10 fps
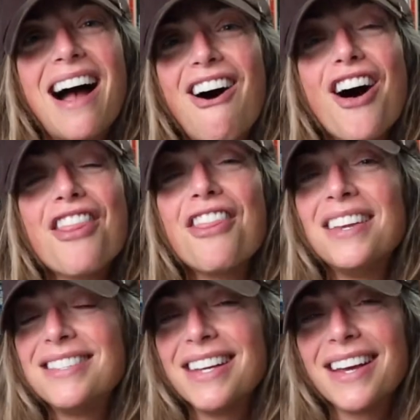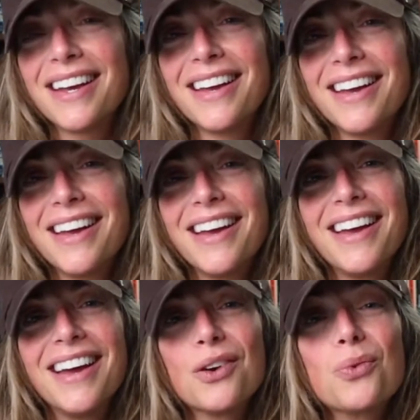authentic,
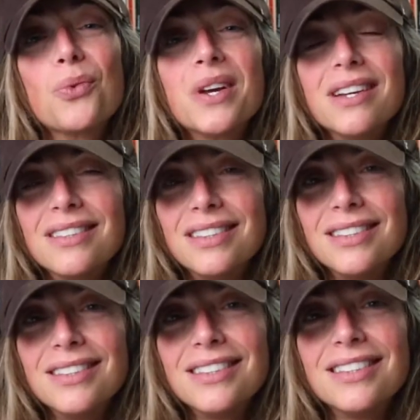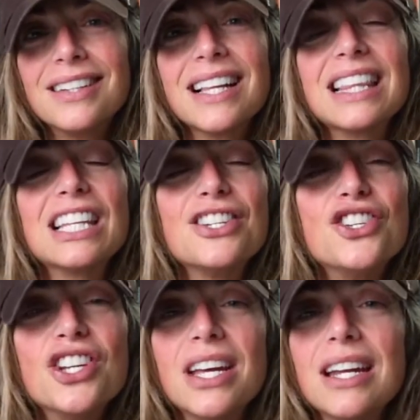real,
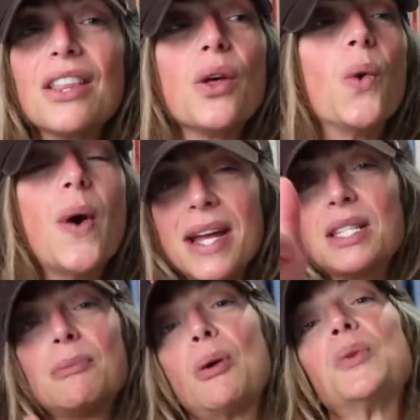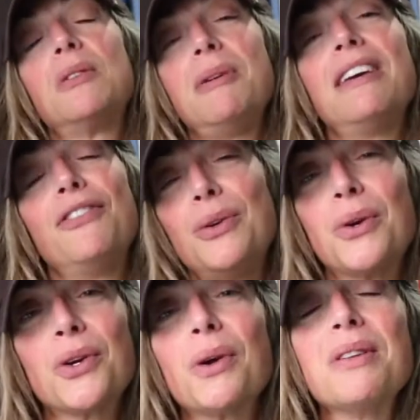legit, the way it's supposed to be if you
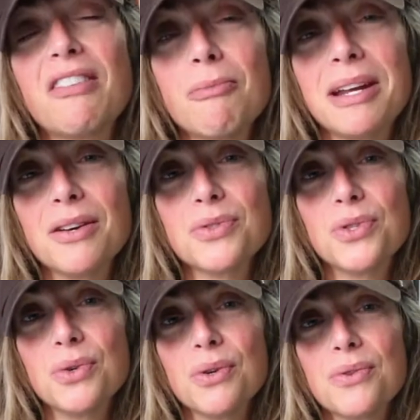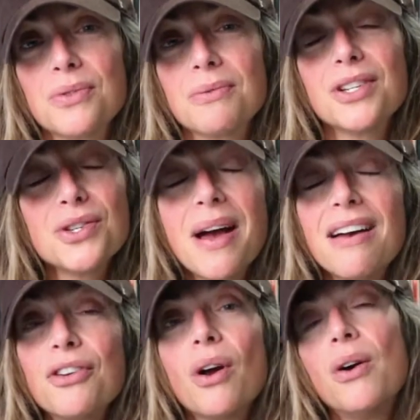don't agree with everybody else's truths. Because you
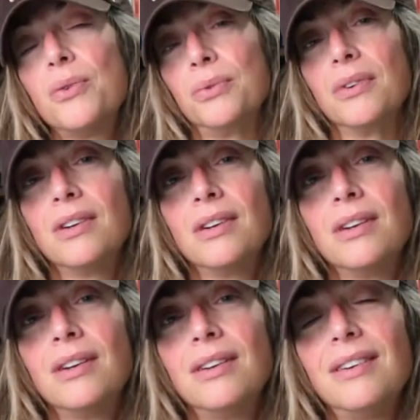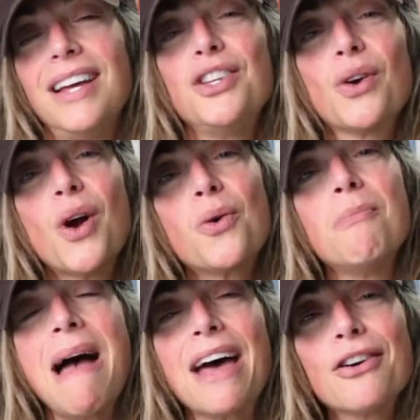have your own. And your
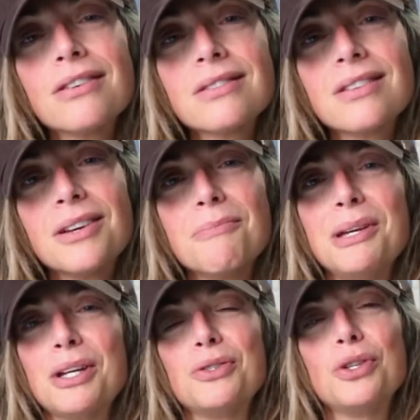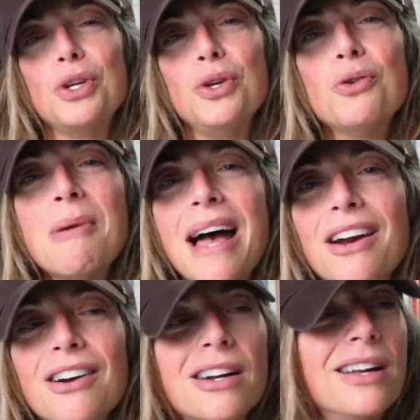own matters because you
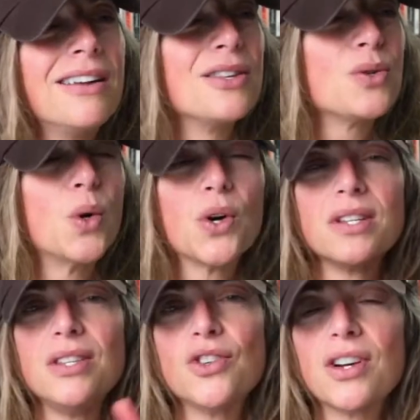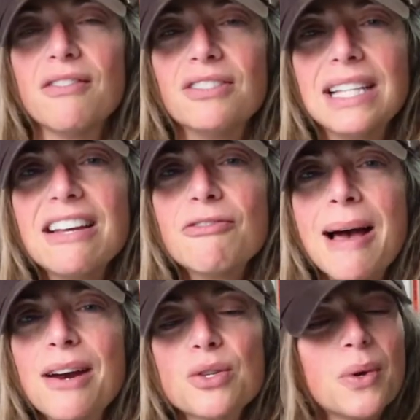matter. This whole crazy journey of life
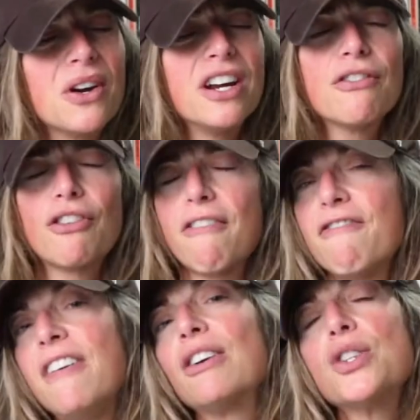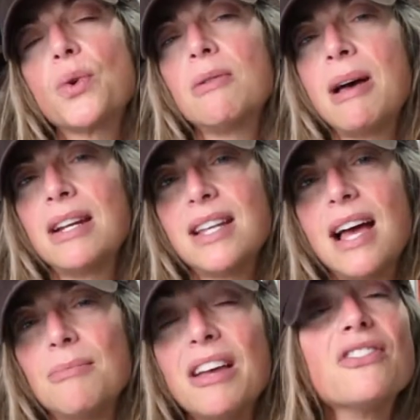matters. We are here for a very short amount of
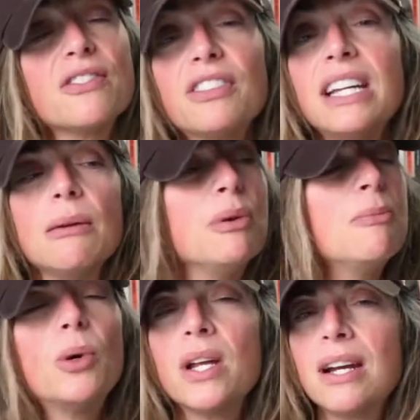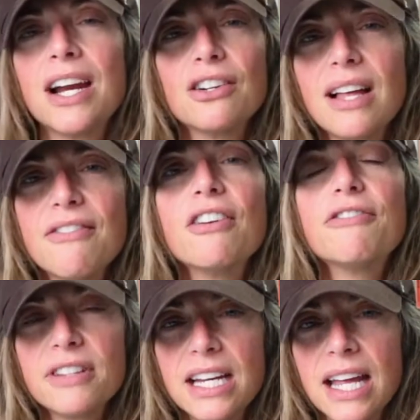time. Life is fleeting. People in and out of your life,
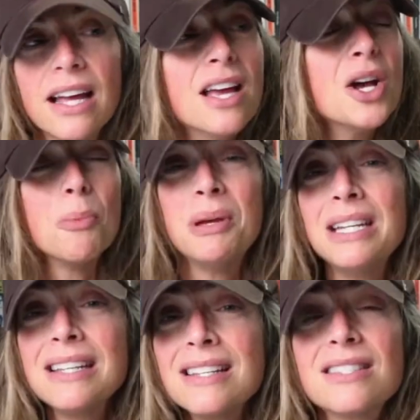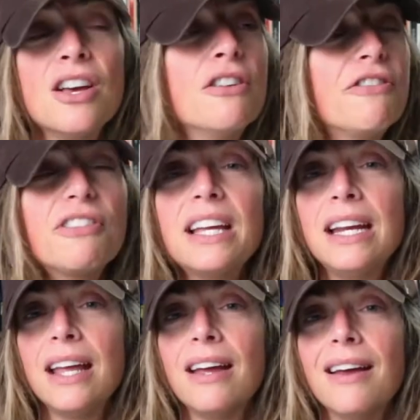fleeting. Opinions,
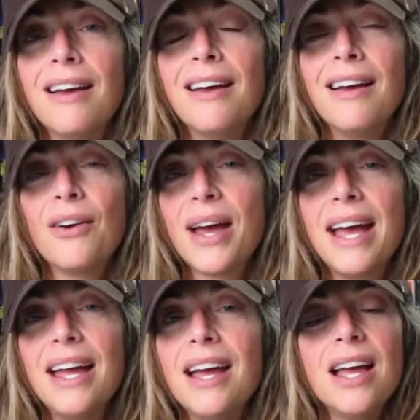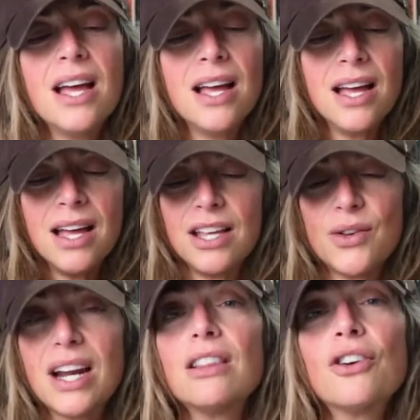fleeting. Okay?
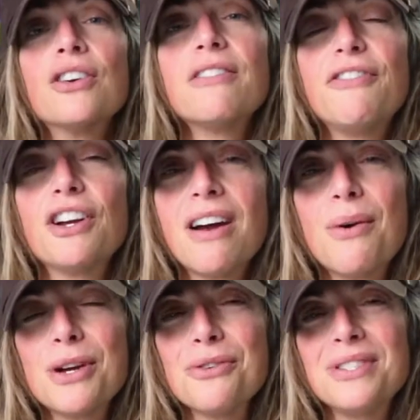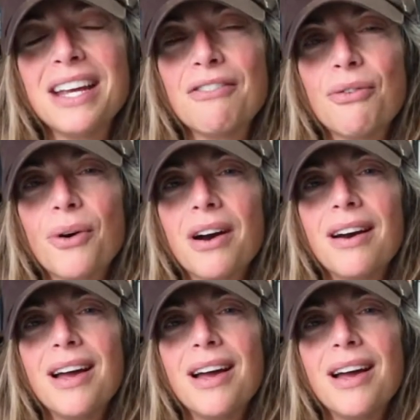You got to learn to figure out what you stand for.